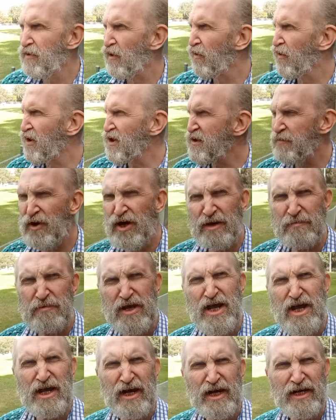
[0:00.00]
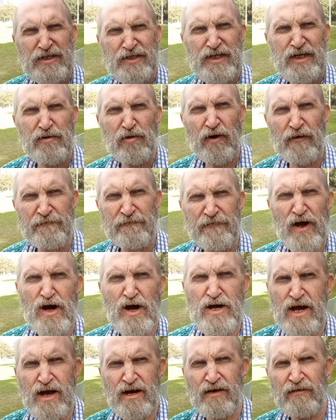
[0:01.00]
Paul Hotspur here. Let's see what a
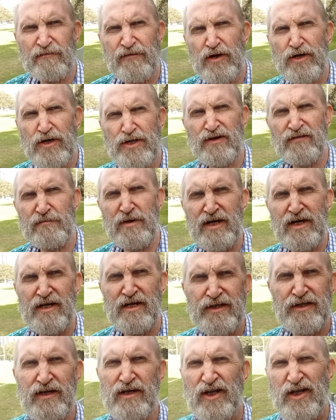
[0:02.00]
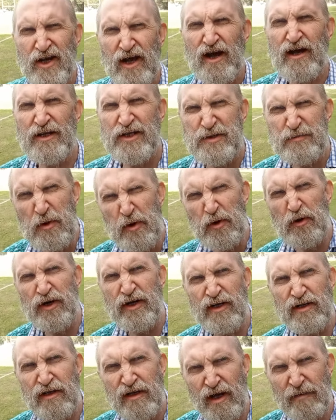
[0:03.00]
far younger version of me said in the car this
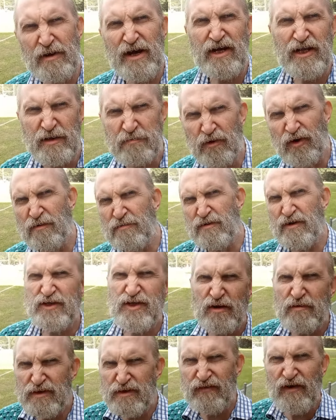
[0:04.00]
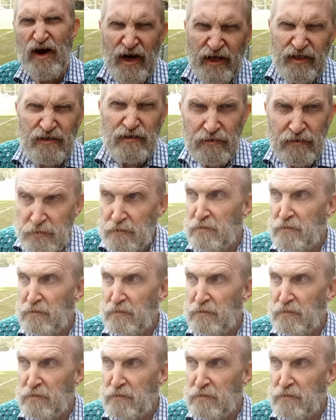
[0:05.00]
morning about the appointment of Thomas Frank.